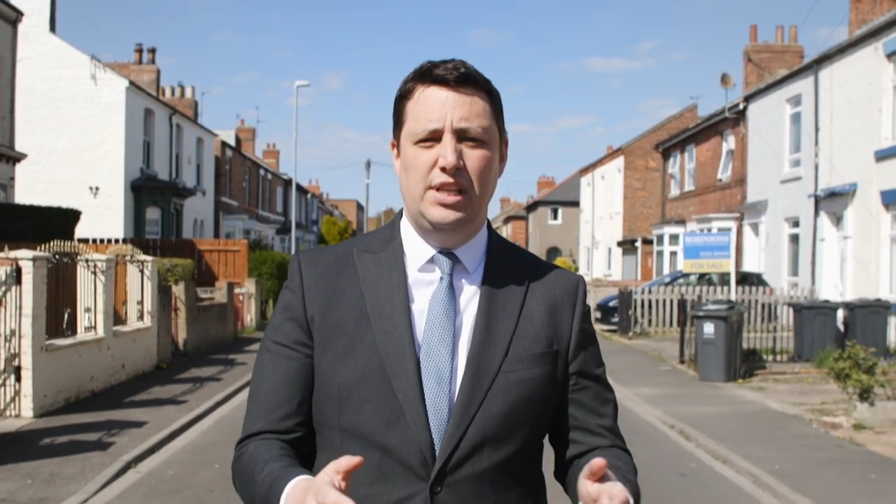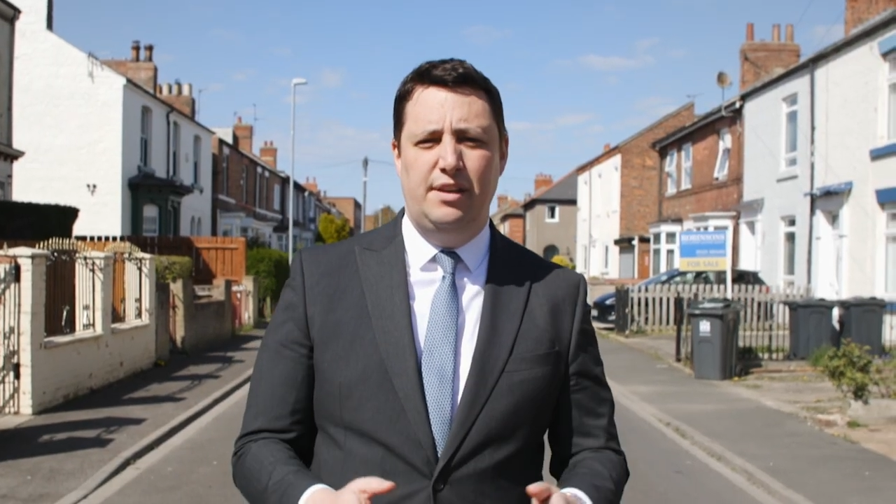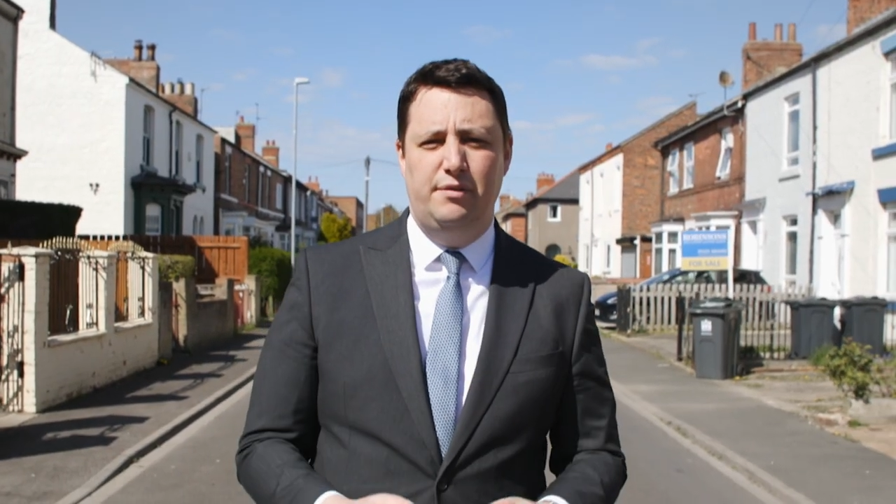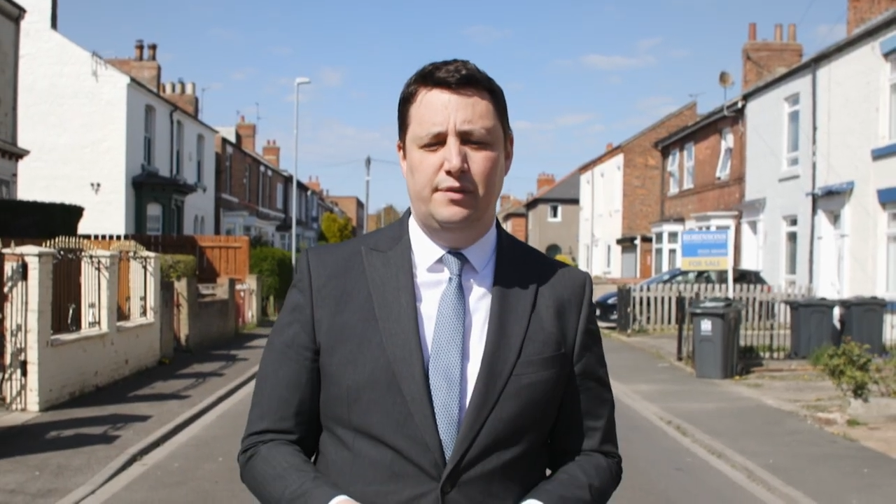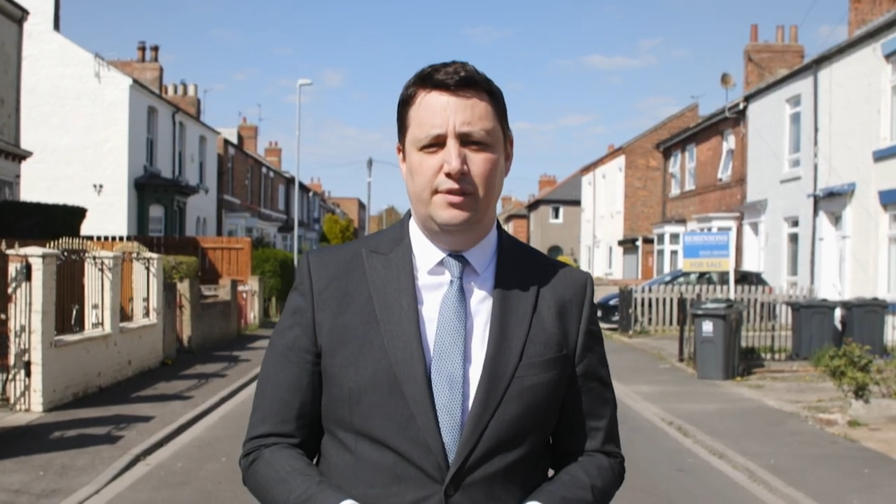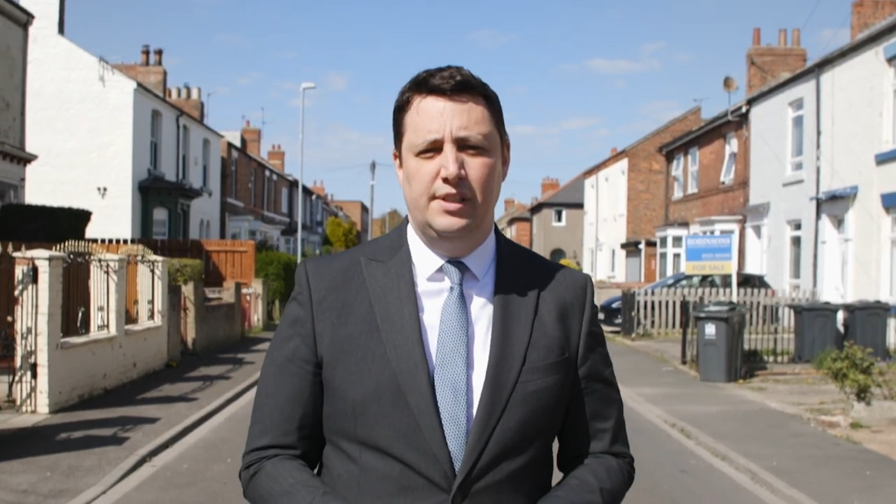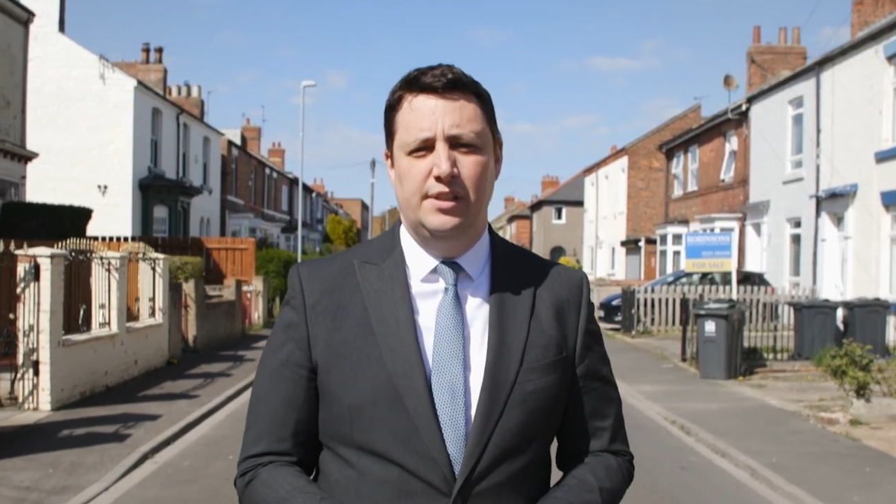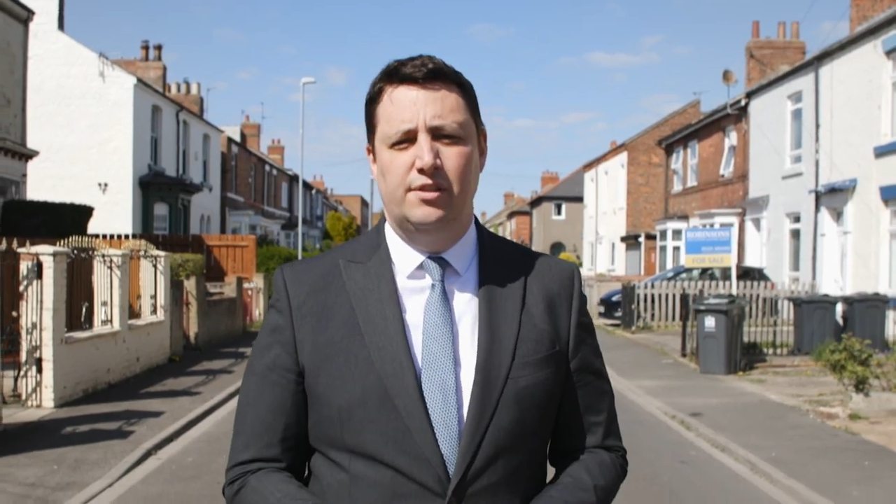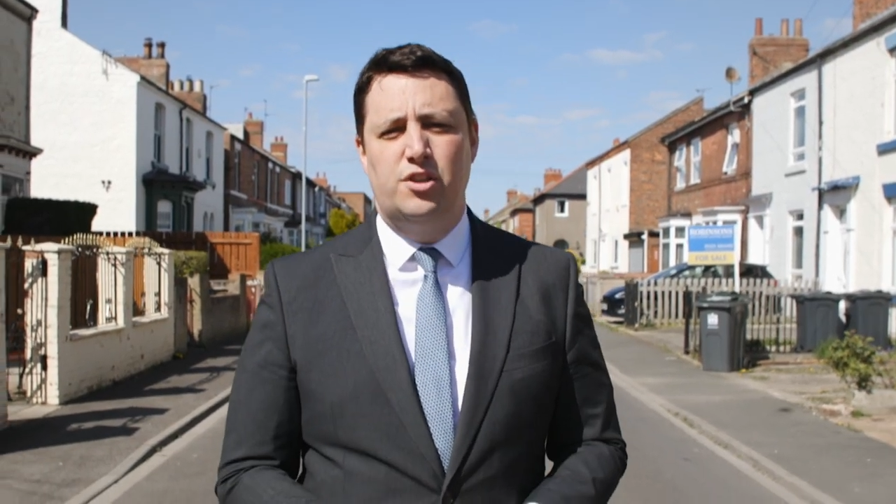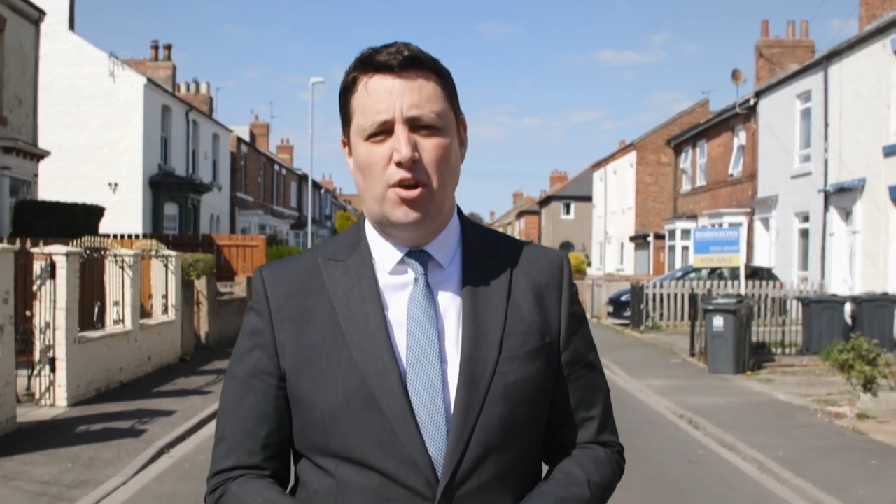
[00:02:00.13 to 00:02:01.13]
live,
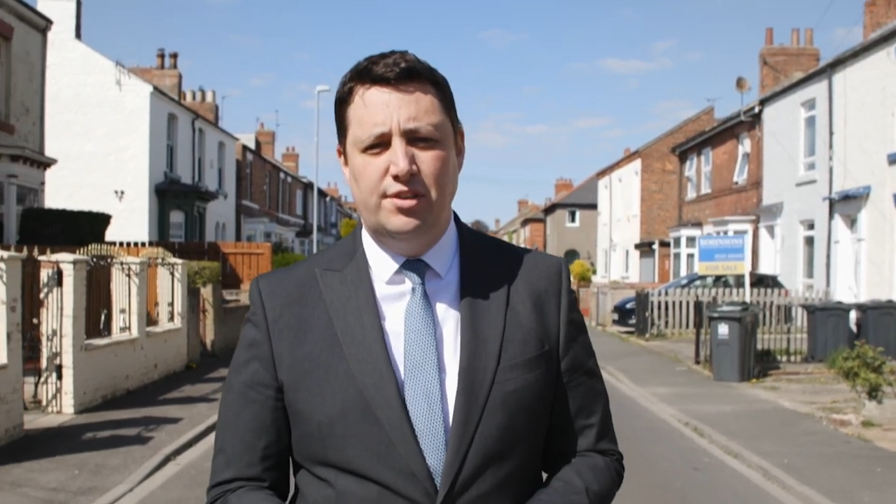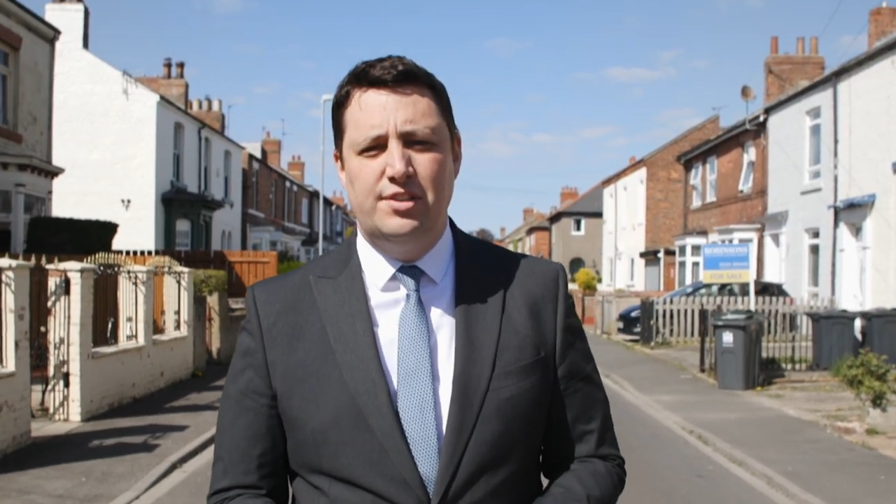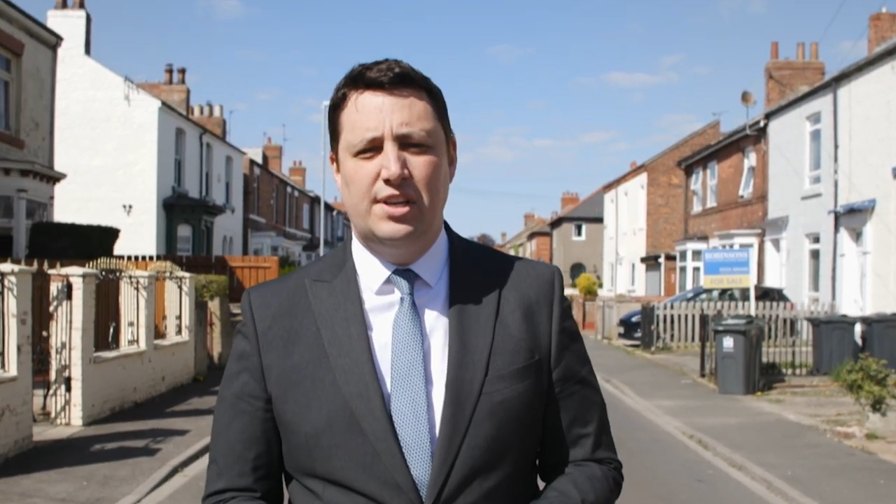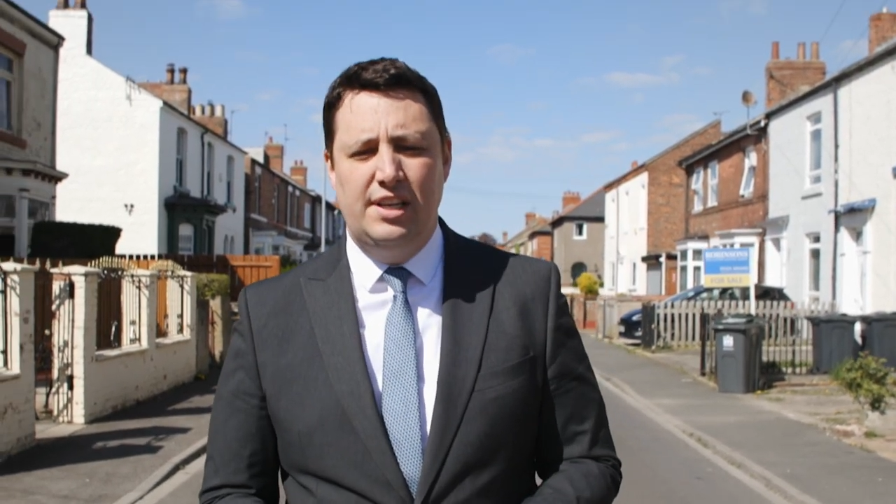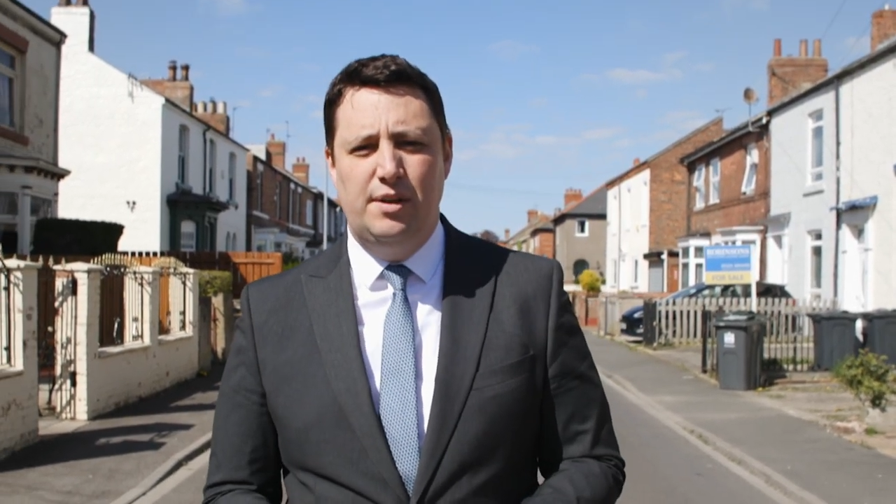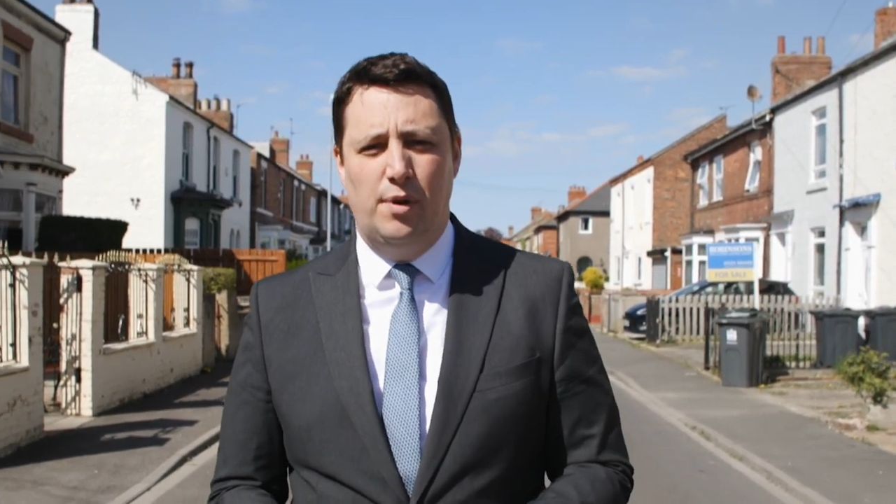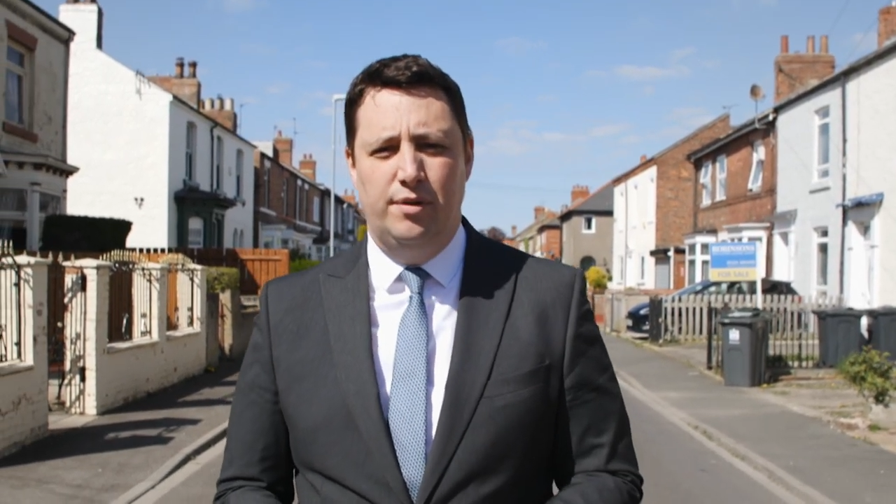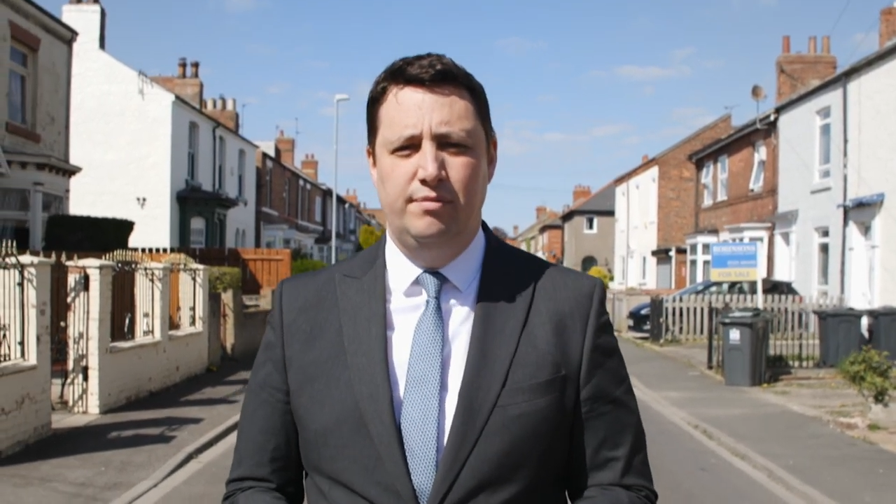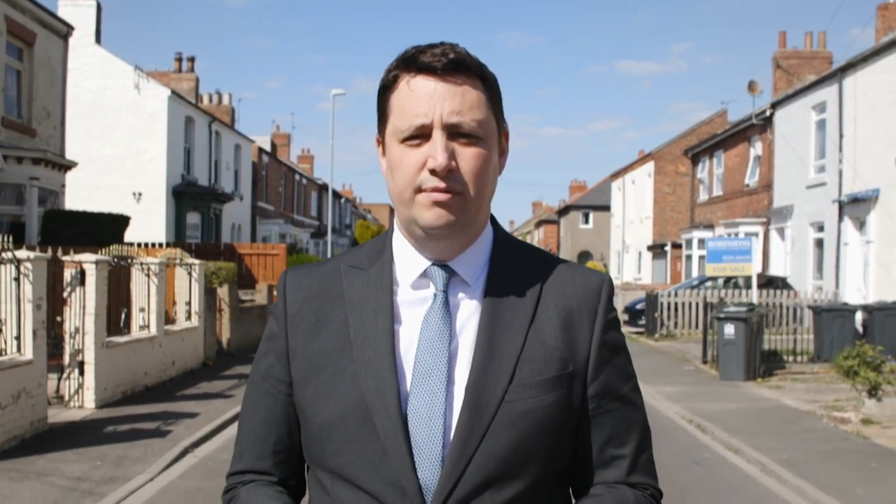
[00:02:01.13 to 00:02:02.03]
the choice is a clear one.